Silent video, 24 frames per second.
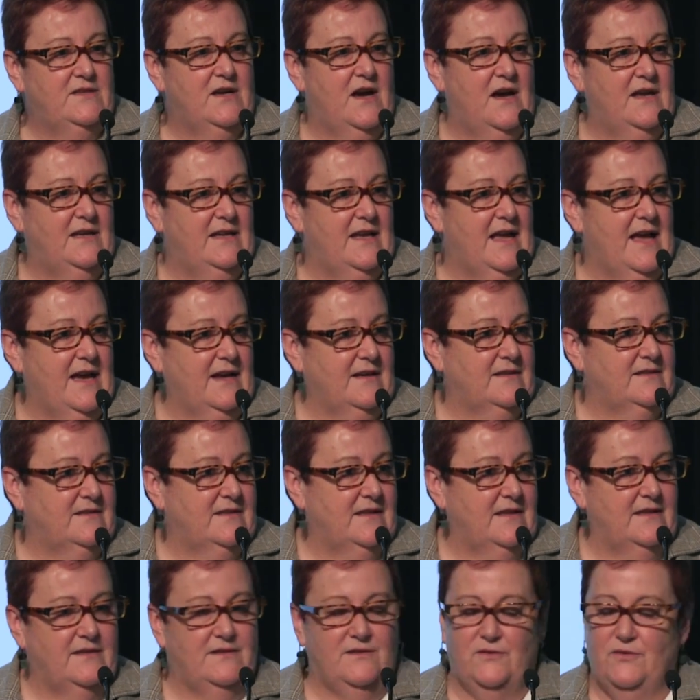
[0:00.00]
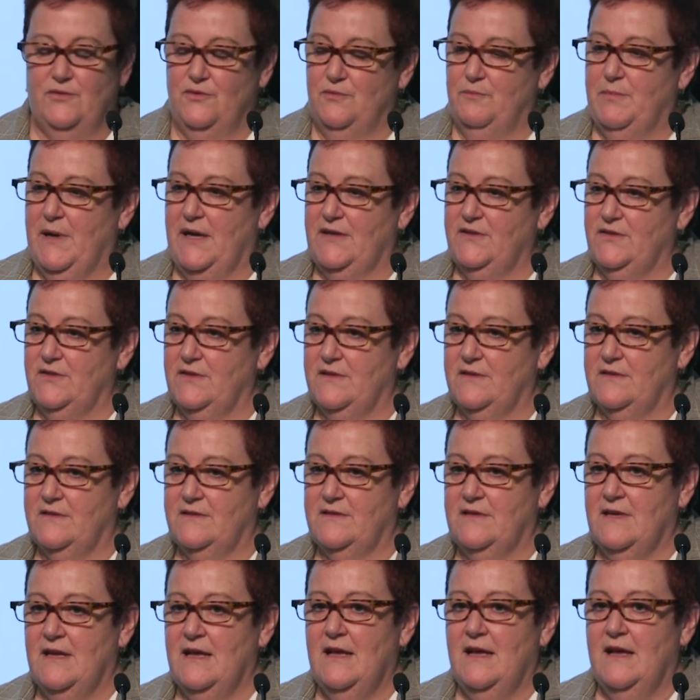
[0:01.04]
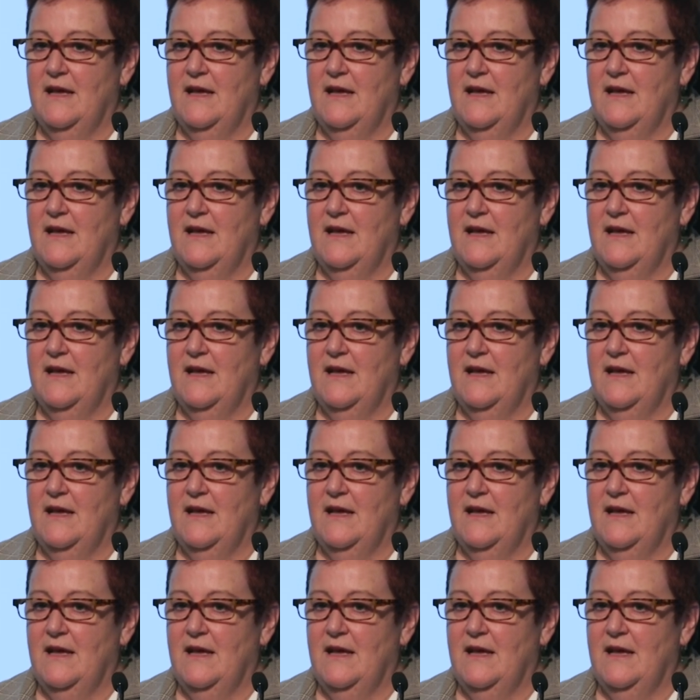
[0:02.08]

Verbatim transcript: tiny access to budgets,